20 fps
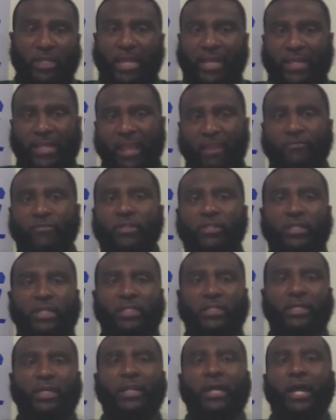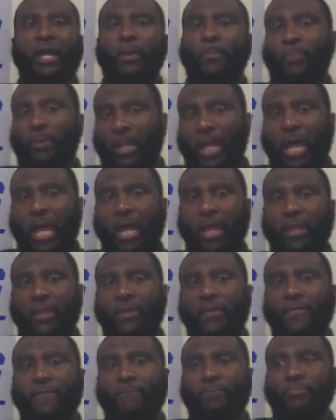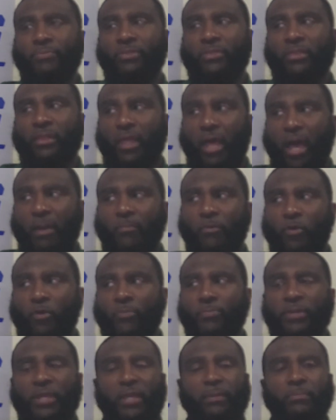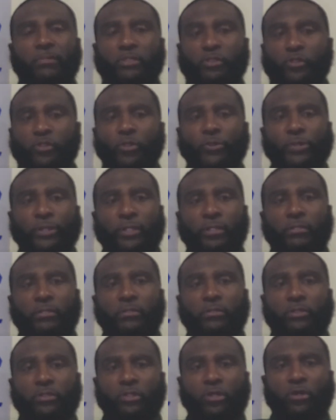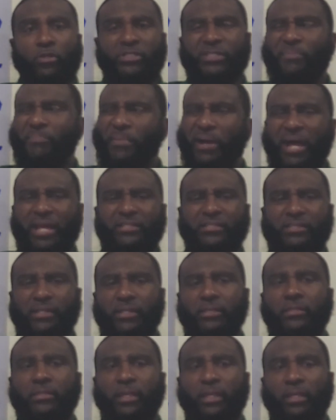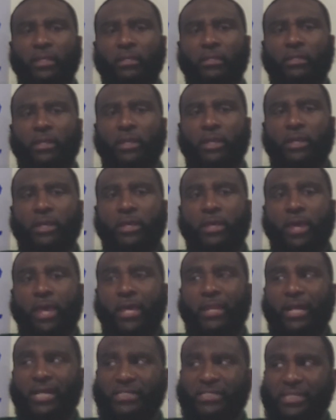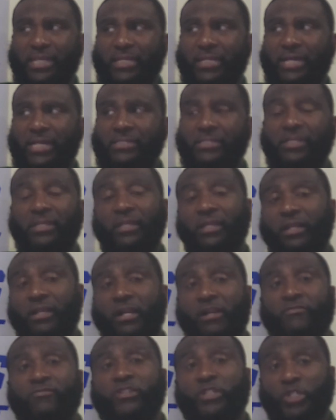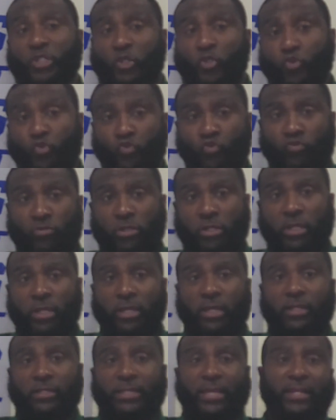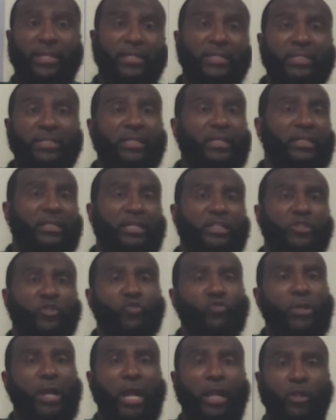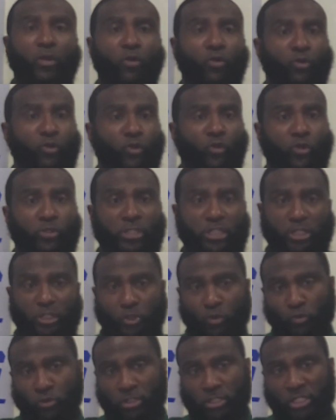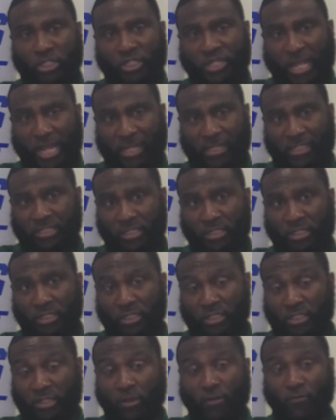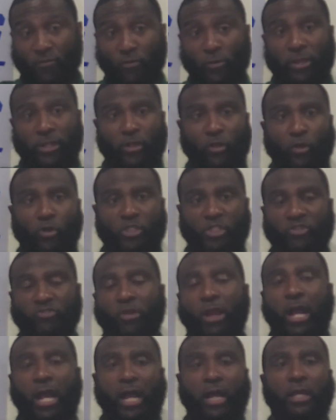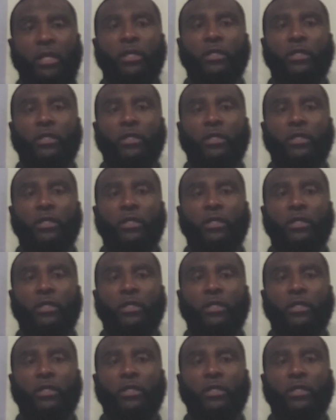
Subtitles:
like everything that I apply, I'm going to be able to do it. You know, it's a mindset thing. And I say that to encourage you that anything that you got going on that you want to challenge yourself with or try,